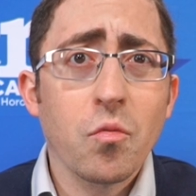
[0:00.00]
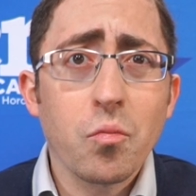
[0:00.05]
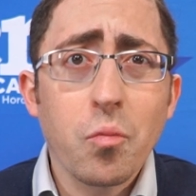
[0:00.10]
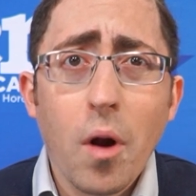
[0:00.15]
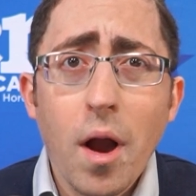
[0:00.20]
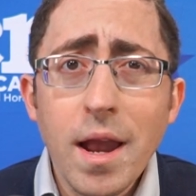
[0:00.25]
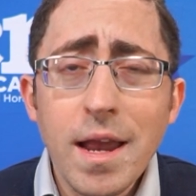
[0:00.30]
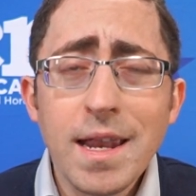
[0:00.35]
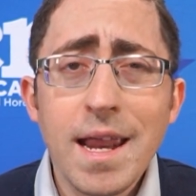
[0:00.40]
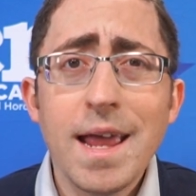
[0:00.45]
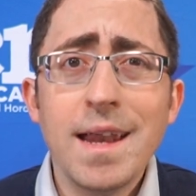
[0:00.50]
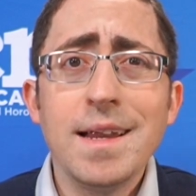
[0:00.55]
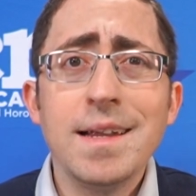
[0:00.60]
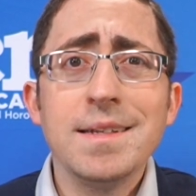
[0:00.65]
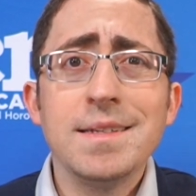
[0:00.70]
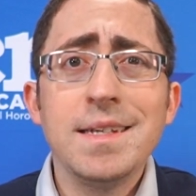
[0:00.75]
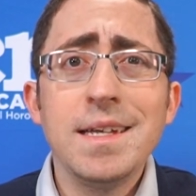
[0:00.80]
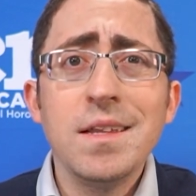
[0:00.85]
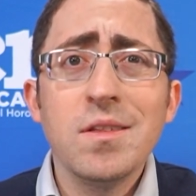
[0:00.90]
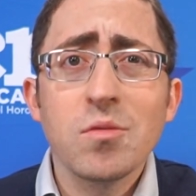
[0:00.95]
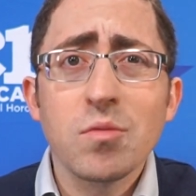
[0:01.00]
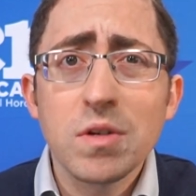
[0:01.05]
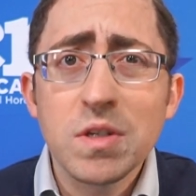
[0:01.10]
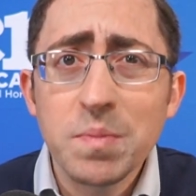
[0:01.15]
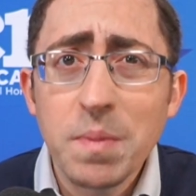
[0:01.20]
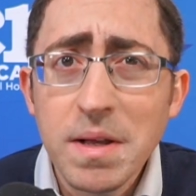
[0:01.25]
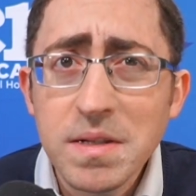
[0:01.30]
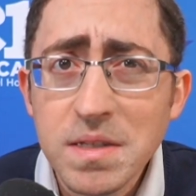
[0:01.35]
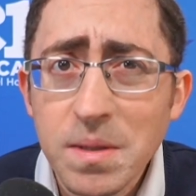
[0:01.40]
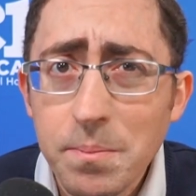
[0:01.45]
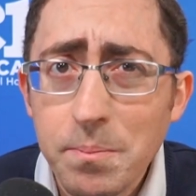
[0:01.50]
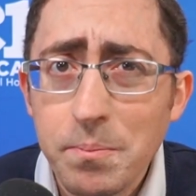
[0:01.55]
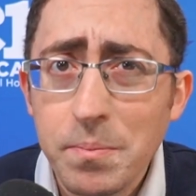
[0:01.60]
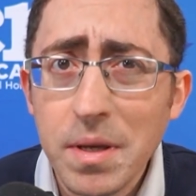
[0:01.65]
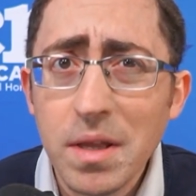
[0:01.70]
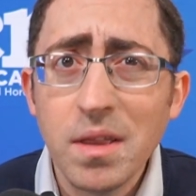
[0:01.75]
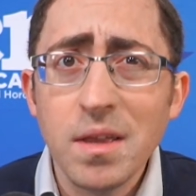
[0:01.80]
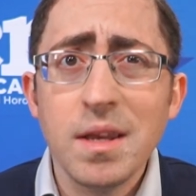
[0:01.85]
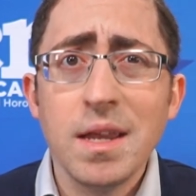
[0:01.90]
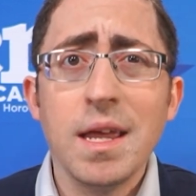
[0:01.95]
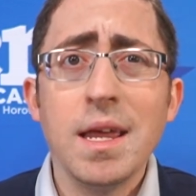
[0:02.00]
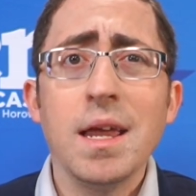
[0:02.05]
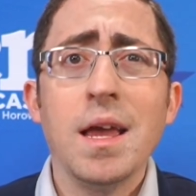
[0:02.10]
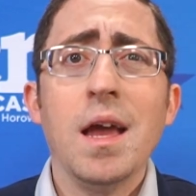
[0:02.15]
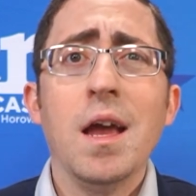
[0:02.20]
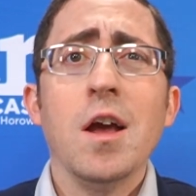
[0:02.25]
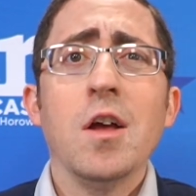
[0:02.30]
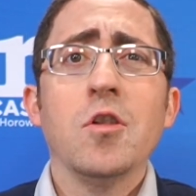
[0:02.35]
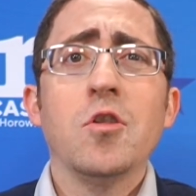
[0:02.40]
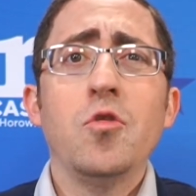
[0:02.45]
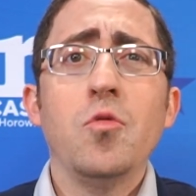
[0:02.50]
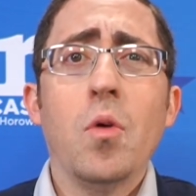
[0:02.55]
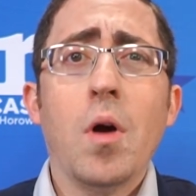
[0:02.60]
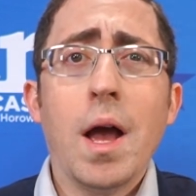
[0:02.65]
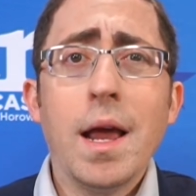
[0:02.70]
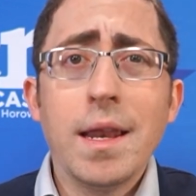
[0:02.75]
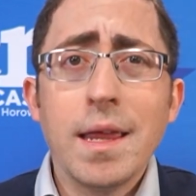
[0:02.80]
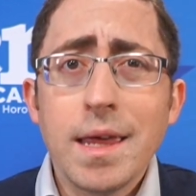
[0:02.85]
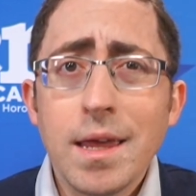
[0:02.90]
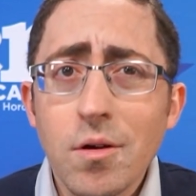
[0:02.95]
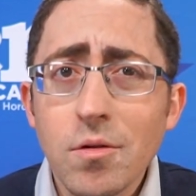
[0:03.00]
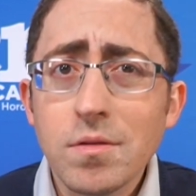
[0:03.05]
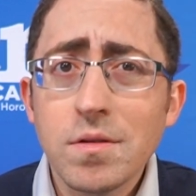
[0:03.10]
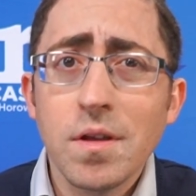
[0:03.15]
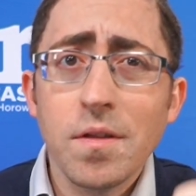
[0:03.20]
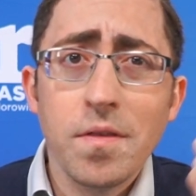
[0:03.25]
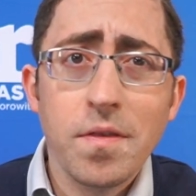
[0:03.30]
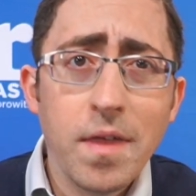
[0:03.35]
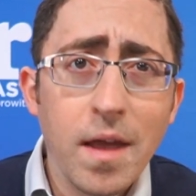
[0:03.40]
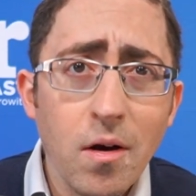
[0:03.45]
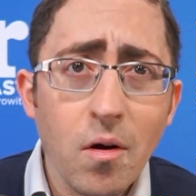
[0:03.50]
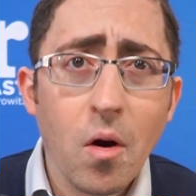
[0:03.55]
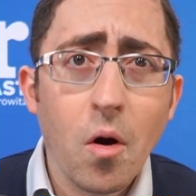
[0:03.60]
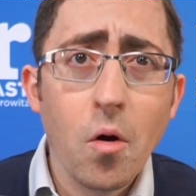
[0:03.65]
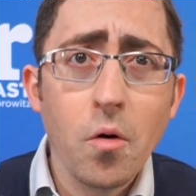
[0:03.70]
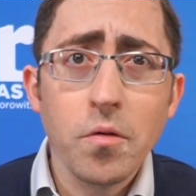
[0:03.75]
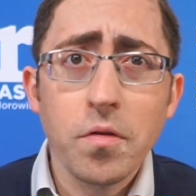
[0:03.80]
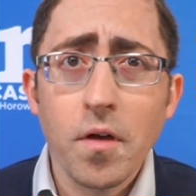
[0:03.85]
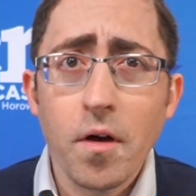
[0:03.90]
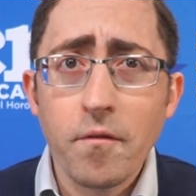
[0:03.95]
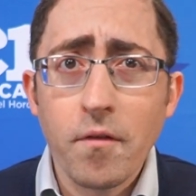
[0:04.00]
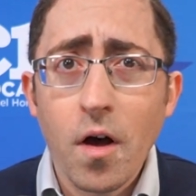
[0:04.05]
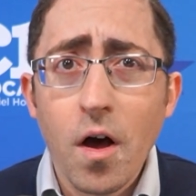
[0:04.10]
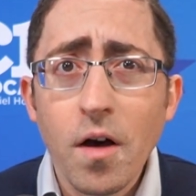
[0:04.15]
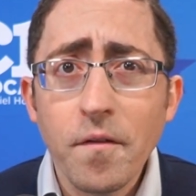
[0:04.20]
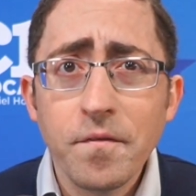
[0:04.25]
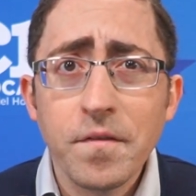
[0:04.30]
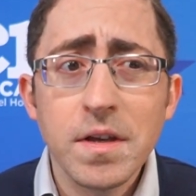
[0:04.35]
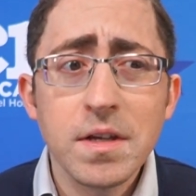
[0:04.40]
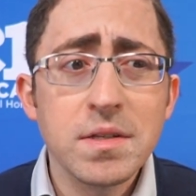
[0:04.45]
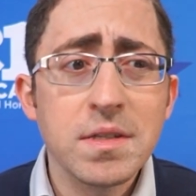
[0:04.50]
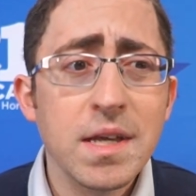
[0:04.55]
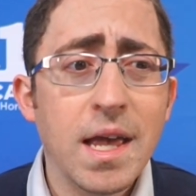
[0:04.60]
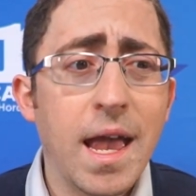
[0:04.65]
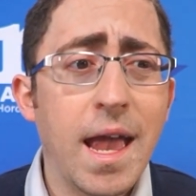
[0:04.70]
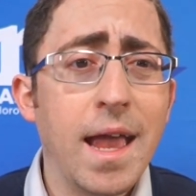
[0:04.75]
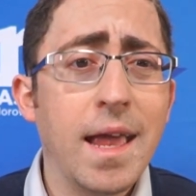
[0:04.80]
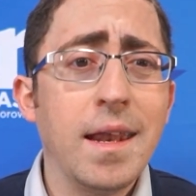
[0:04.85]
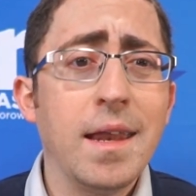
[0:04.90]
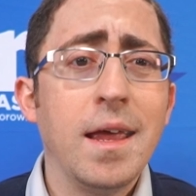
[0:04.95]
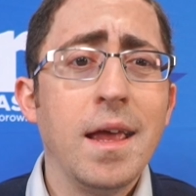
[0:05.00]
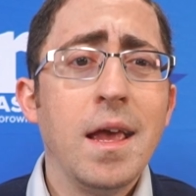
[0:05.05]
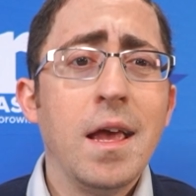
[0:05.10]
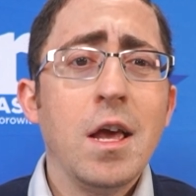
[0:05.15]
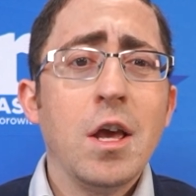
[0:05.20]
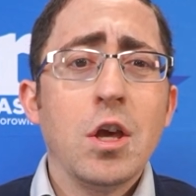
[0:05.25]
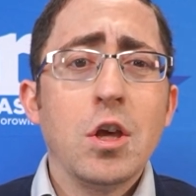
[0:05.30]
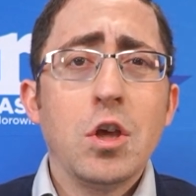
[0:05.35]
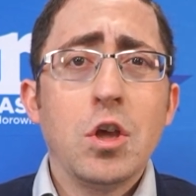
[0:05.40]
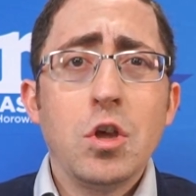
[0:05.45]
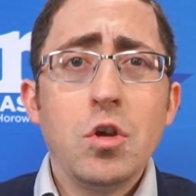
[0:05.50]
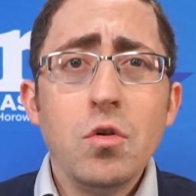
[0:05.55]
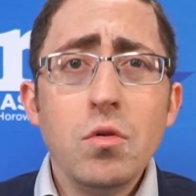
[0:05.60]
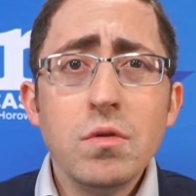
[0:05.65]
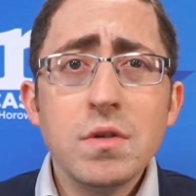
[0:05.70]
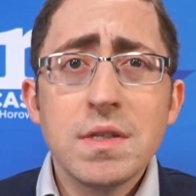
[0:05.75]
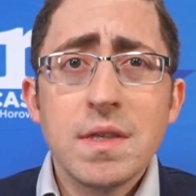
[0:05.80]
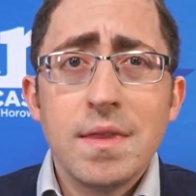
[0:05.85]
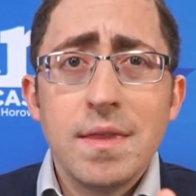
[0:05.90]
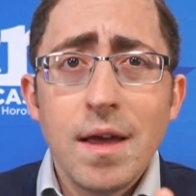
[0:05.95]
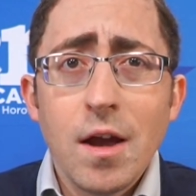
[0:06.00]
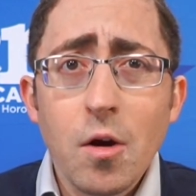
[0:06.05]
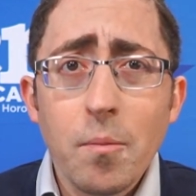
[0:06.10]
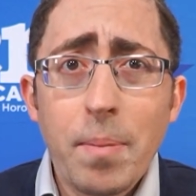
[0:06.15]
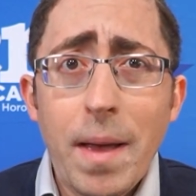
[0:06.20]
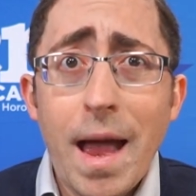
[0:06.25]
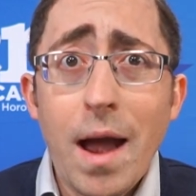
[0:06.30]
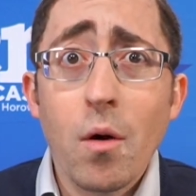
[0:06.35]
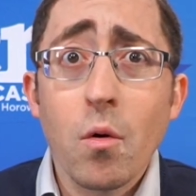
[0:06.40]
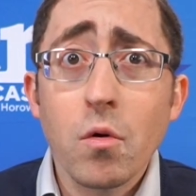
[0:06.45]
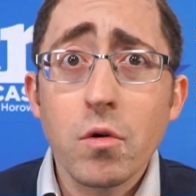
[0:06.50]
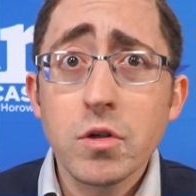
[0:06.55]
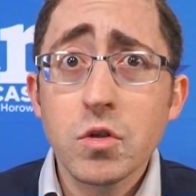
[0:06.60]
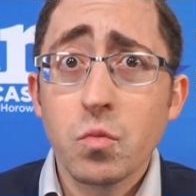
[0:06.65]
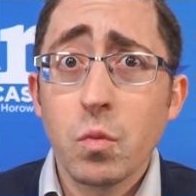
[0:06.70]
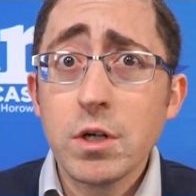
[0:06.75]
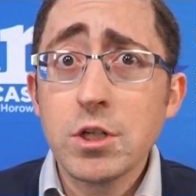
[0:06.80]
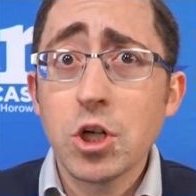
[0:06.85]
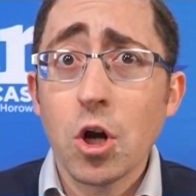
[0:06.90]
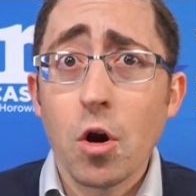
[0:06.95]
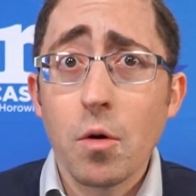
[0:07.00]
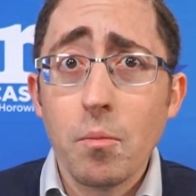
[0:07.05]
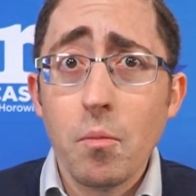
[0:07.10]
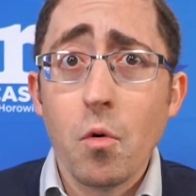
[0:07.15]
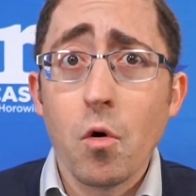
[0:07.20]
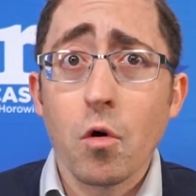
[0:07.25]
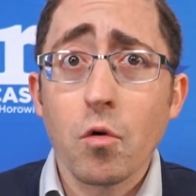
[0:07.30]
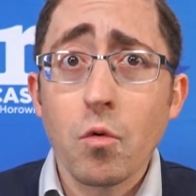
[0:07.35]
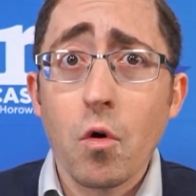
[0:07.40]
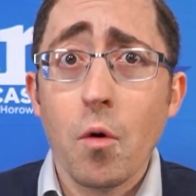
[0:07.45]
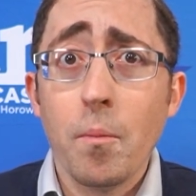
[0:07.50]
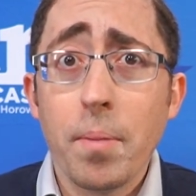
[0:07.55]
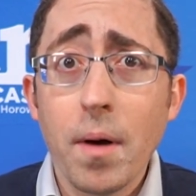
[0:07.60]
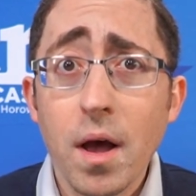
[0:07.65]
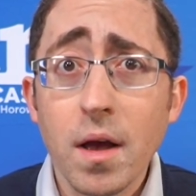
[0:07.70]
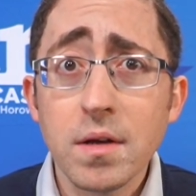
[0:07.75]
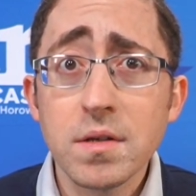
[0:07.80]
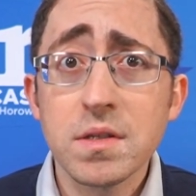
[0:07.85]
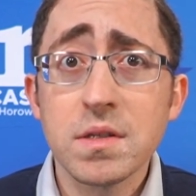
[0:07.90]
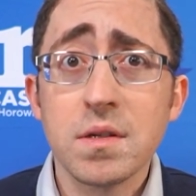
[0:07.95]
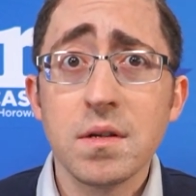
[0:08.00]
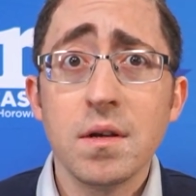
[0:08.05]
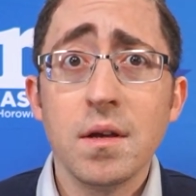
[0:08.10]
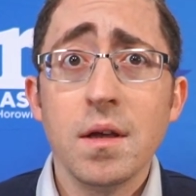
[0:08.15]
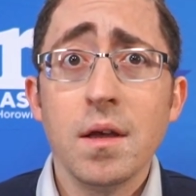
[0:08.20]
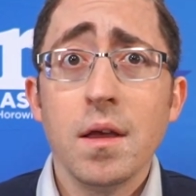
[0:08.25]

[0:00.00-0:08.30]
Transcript: right and indeed the responsibility to adhere to their oath of office and use their powers, which are more robust.